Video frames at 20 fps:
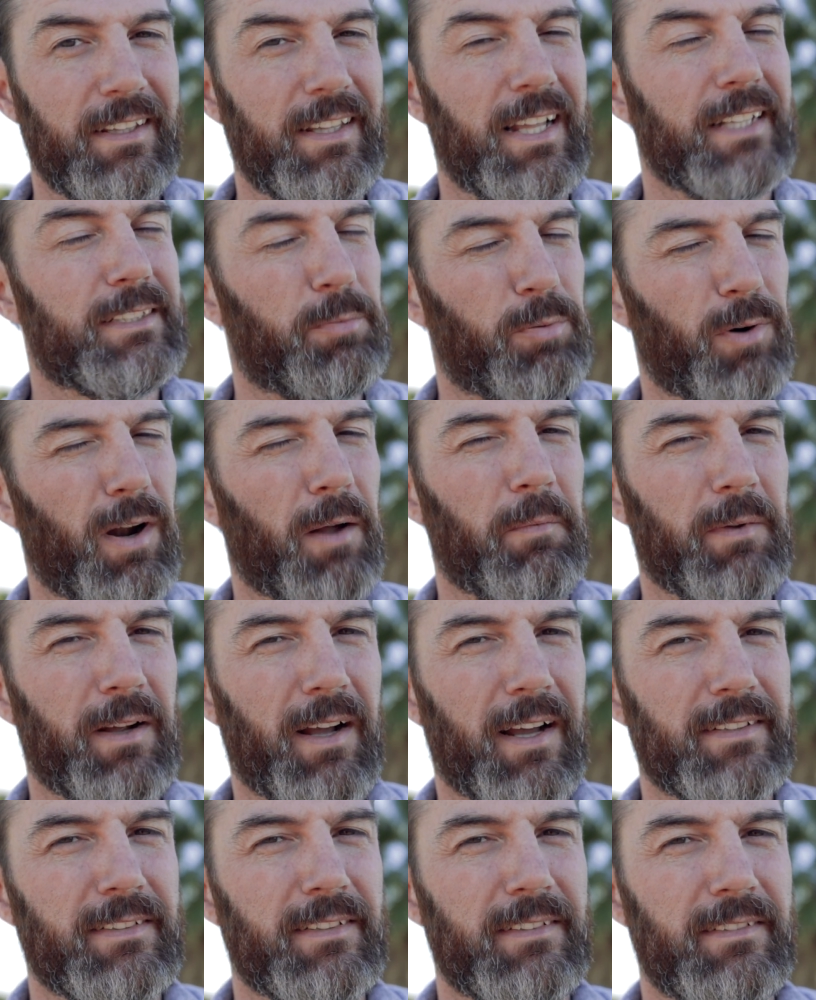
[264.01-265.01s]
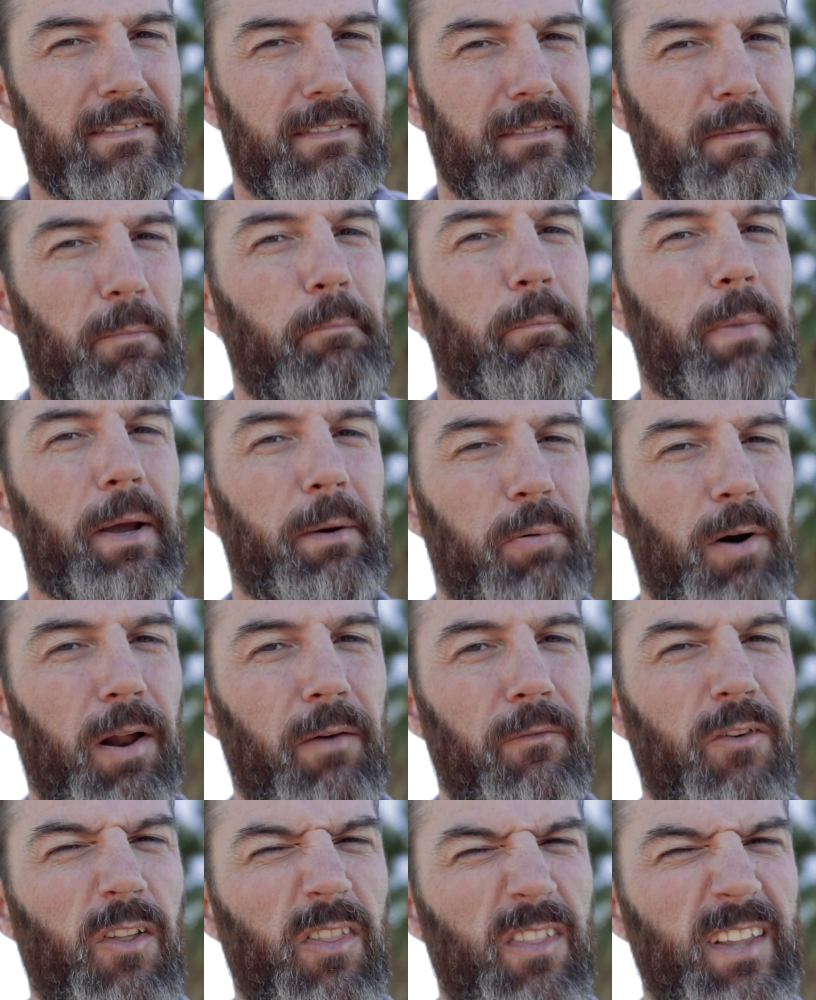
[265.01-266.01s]
That's a problem, guys. Big
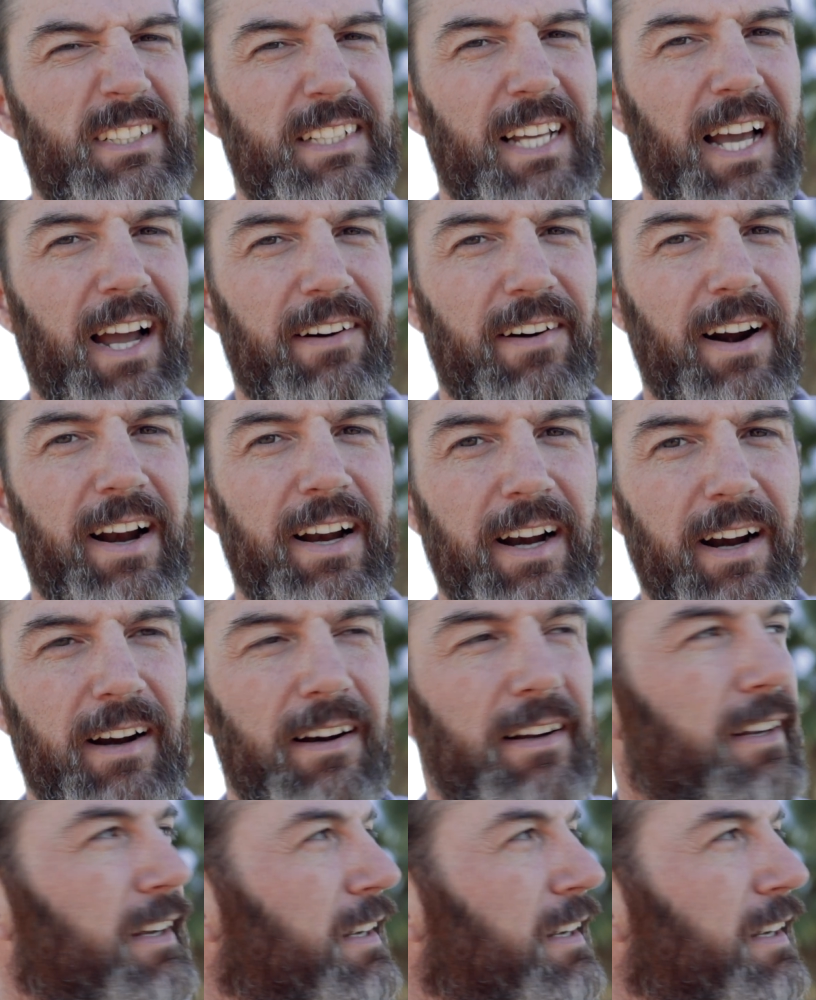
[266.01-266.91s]
problem for this guy right here.